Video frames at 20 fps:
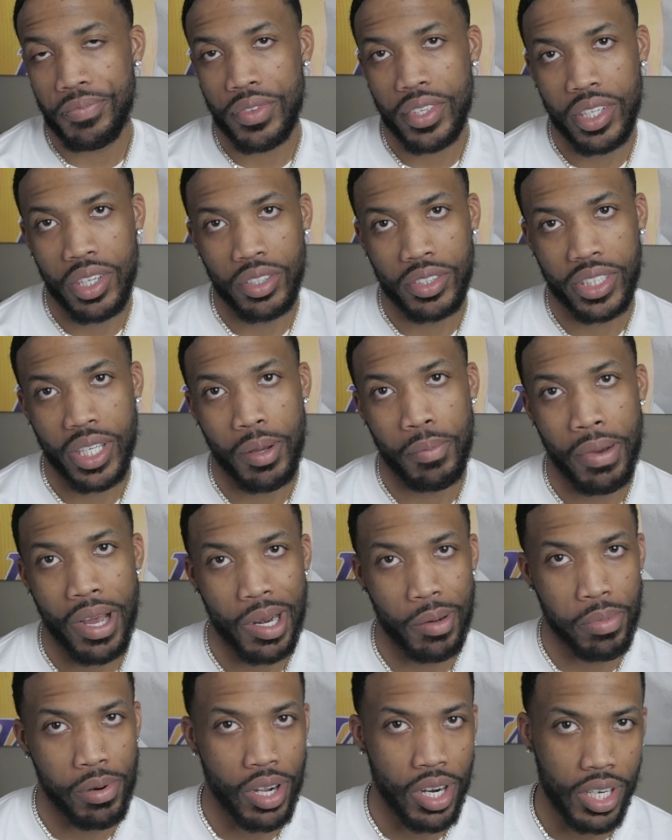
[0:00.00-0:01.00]
You know what I'm saying? Buy
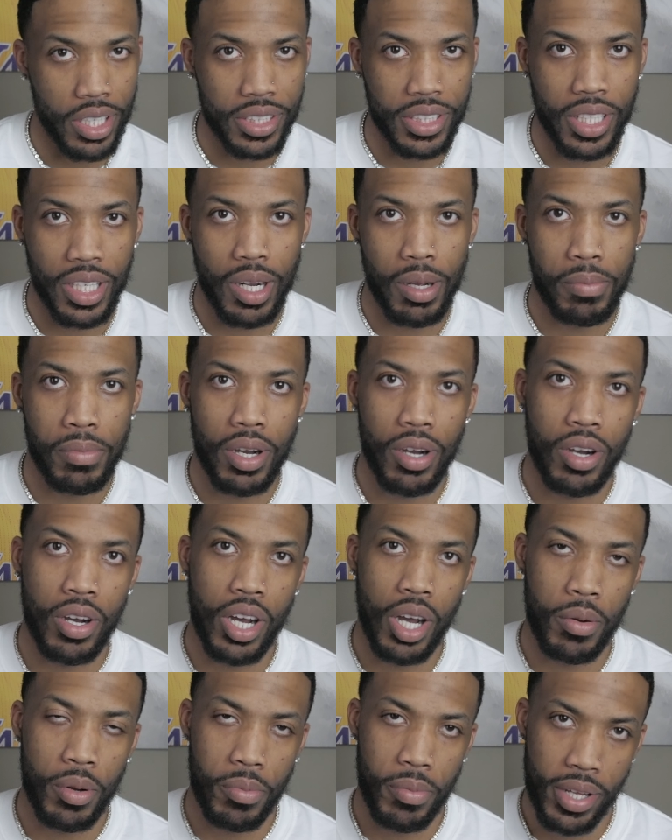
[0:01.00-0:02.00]
the products that I bought.
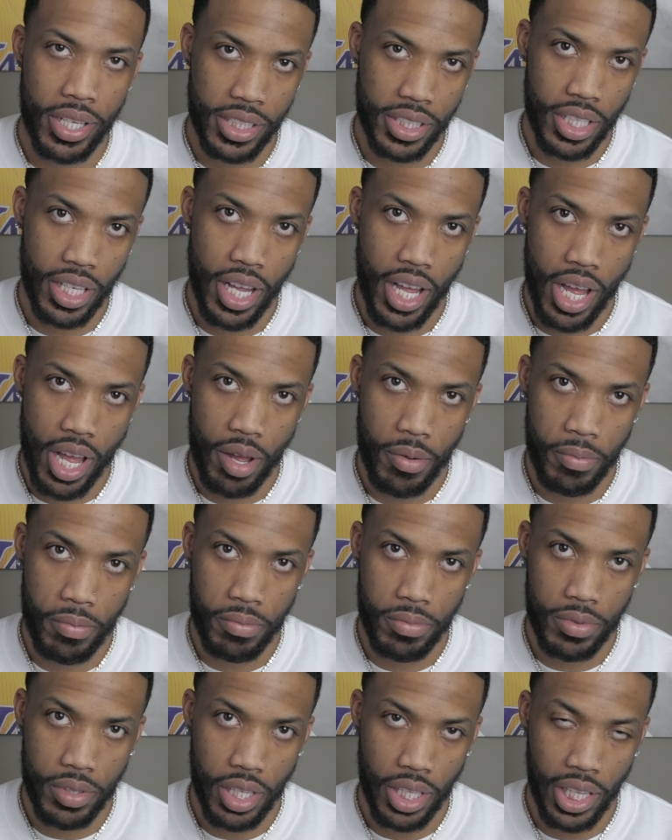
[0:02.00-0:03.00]
I'm gonna make sure I
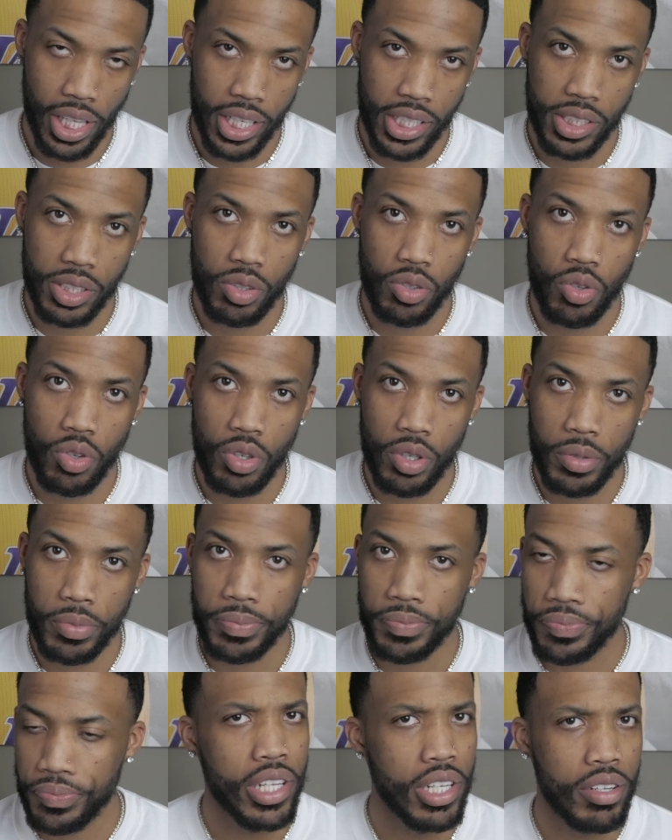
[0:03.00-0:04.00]
have the links for them,
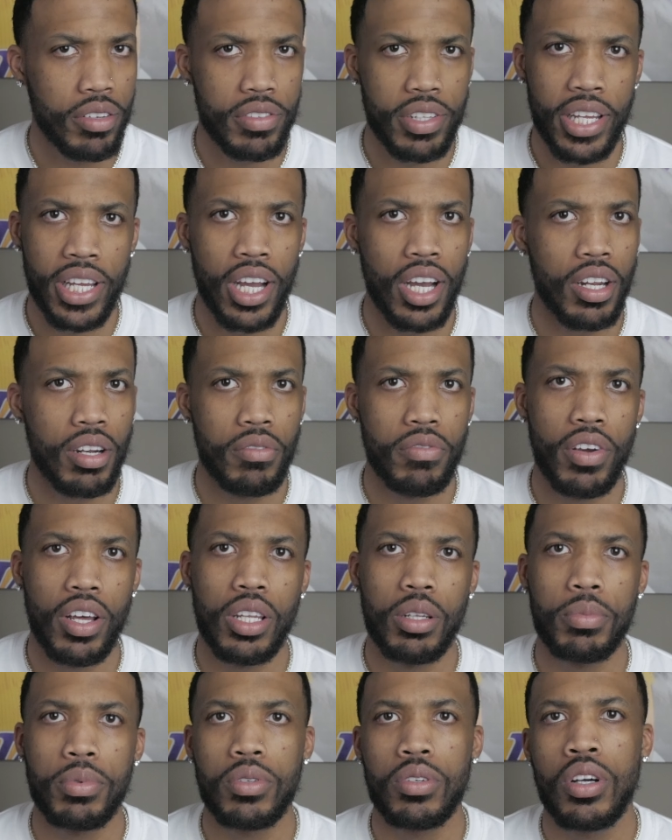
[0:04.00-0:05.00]
even if they
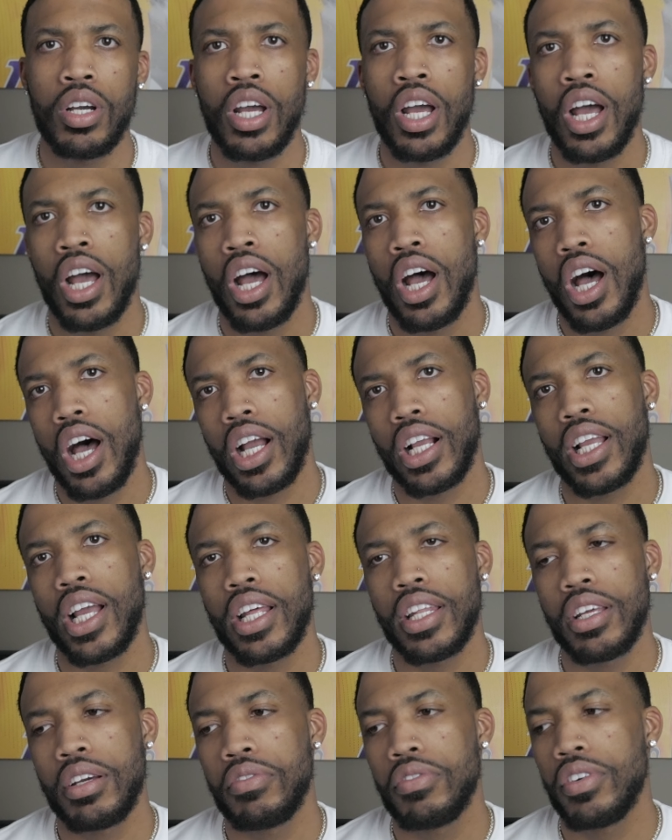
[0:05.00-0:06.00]
unavailable. I
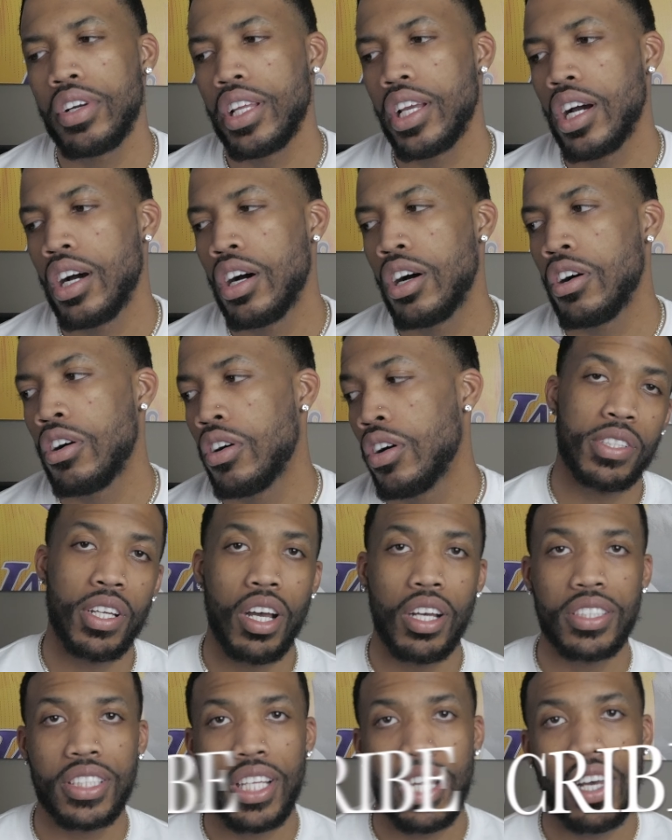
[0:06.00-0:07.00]
got that for y'all.
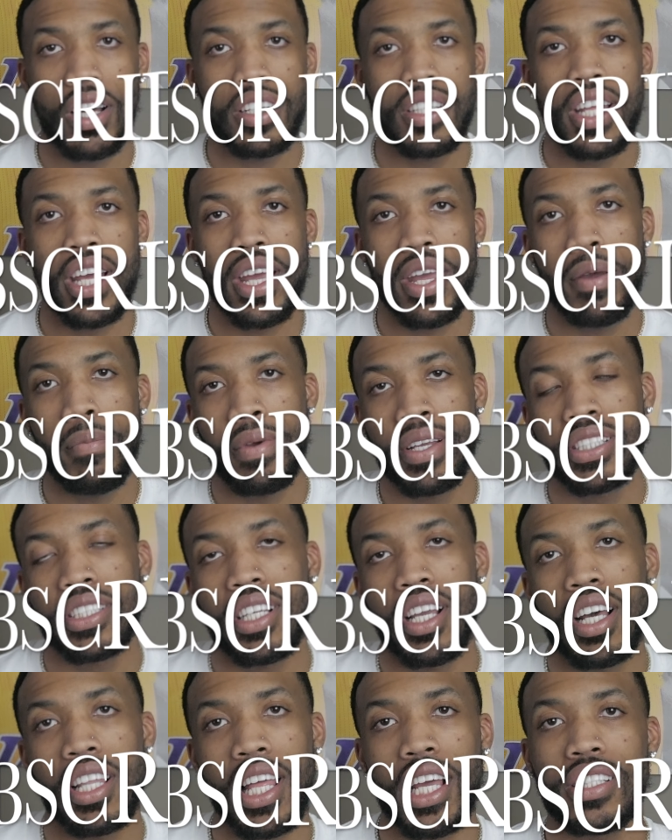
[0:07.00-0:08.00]
Sauce all that. Make
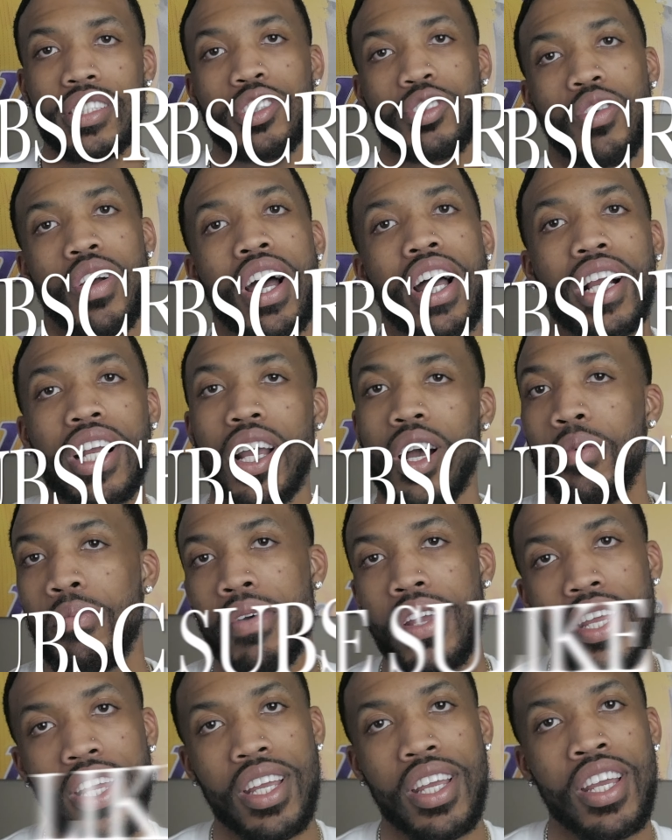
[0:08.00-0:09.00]
sure y'all like, subscribe, comment.